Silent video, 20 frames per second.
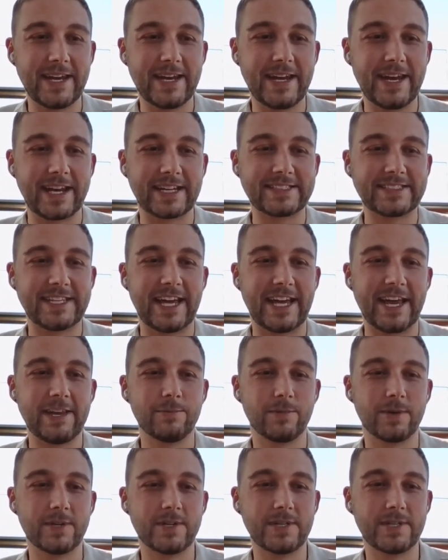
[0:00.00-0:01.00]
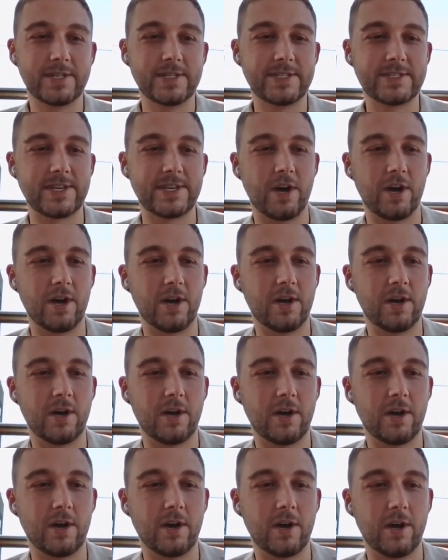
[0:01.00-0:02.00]
next day was
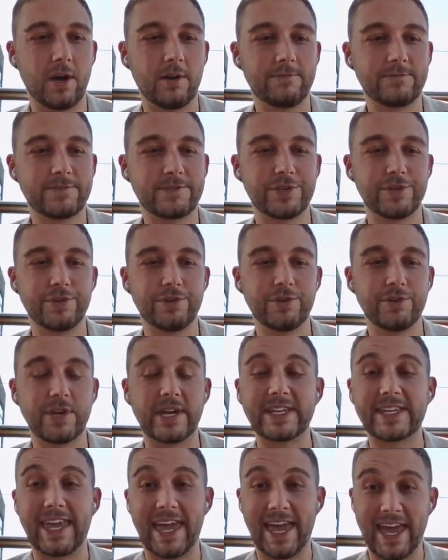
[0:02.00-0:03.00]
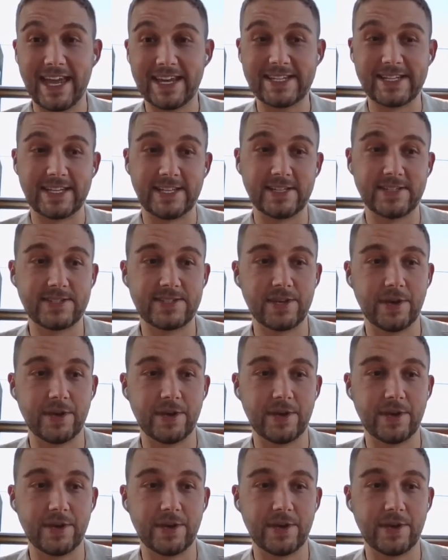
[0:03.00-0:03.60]
off to Kandy.